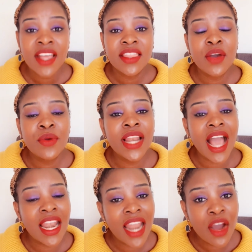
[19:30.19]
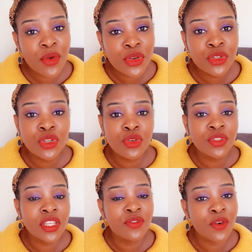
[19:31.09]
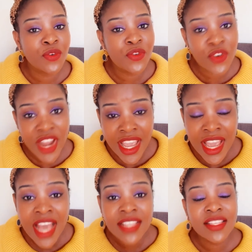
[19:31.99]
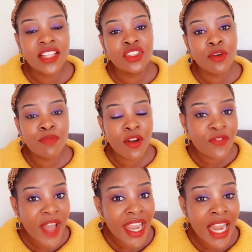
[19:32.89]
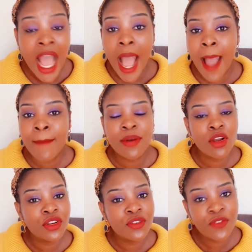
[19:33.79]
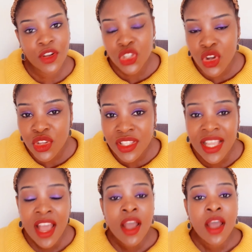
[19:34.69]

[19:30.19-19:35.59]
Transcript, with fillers: They will allow you to use it for free, set your profile, upload photos,